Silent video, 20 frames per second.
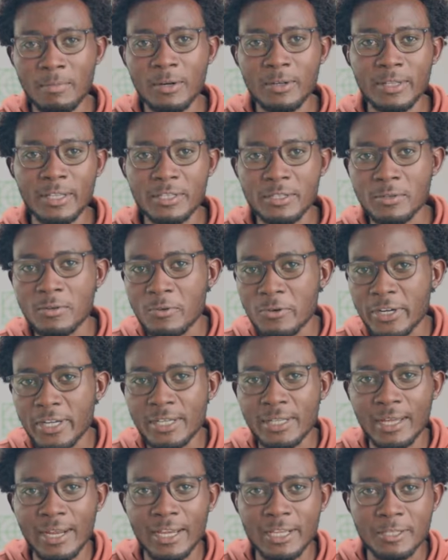about this
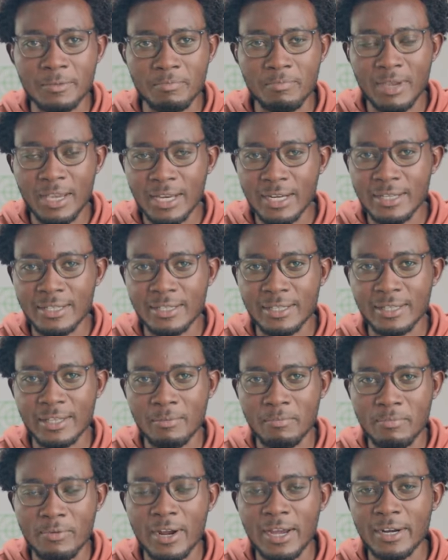green that has made
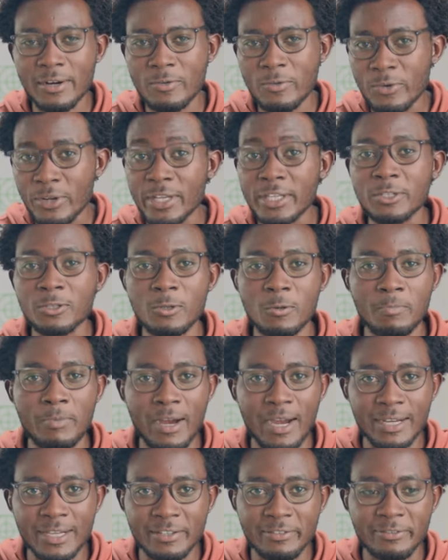the brand really super
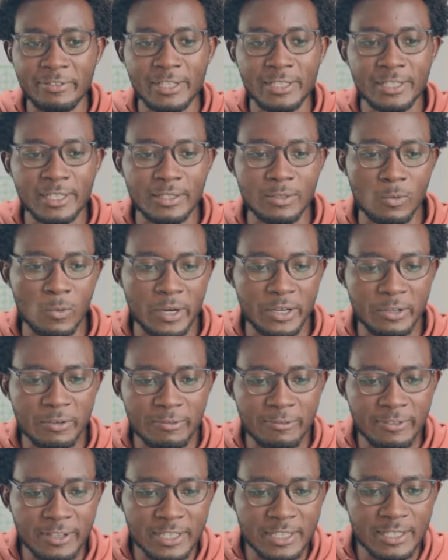activated. When you
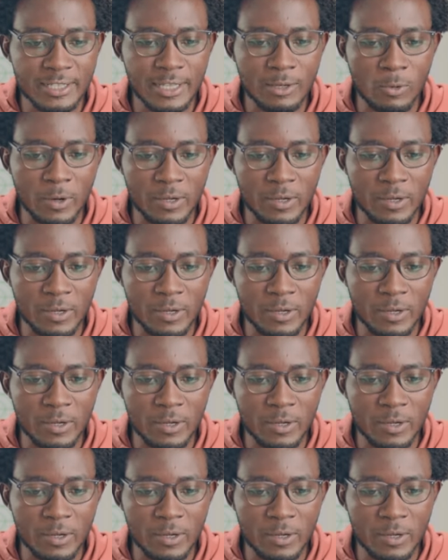visit the